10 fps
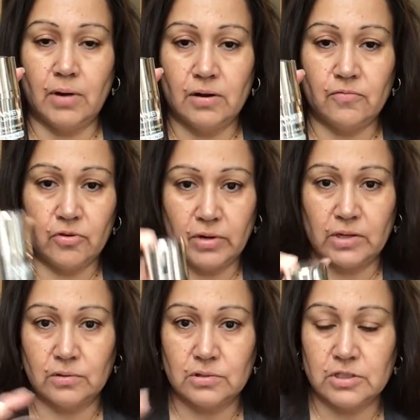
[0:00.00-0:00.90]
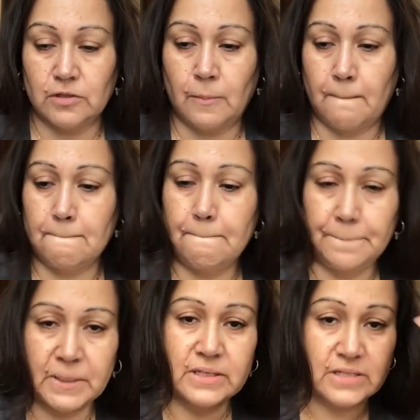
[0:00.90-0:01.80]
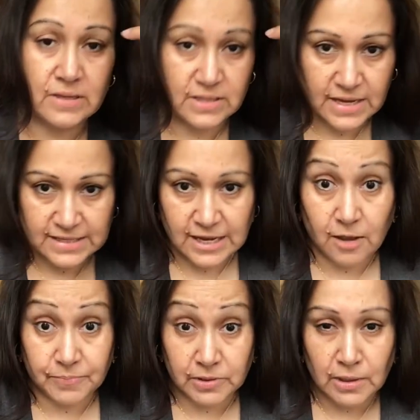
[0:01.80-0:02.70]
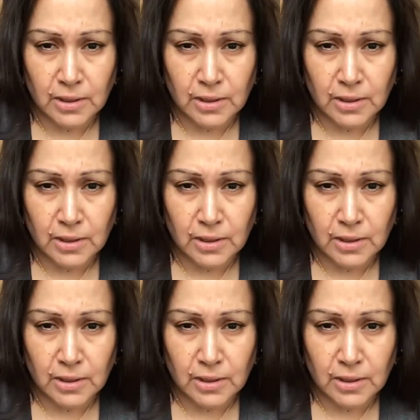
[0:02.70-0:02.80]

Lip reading: for wrinkles, too. It has helped